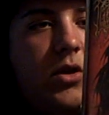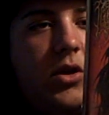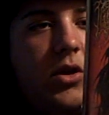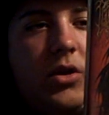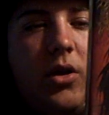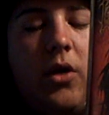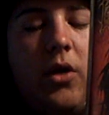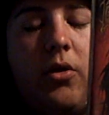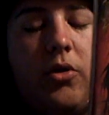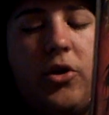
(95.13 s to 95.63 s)

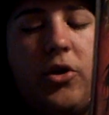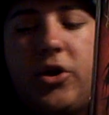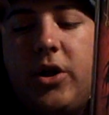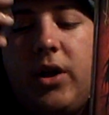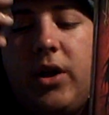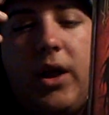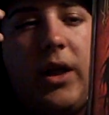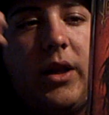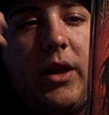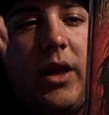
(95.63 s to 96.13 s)
just other
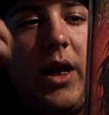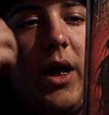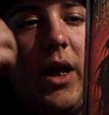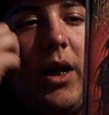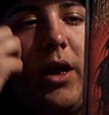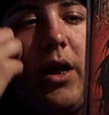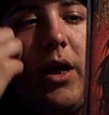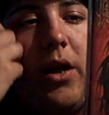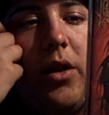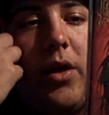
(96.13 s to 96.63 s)
shit like
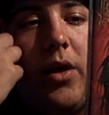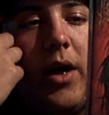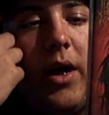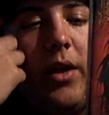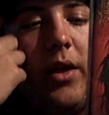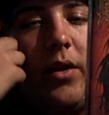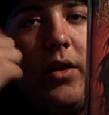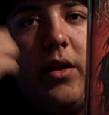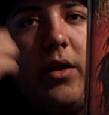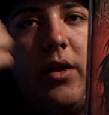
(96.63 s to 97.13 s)
that. And then it's
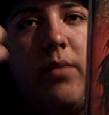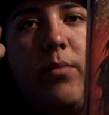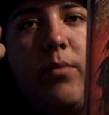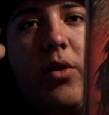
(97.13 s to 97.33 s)
got the